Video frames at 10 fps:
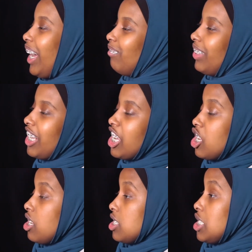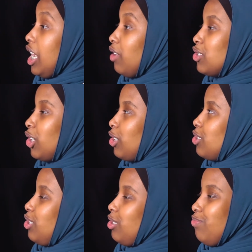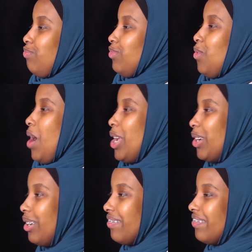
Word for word: Cadbury because I love chocolate, so why not?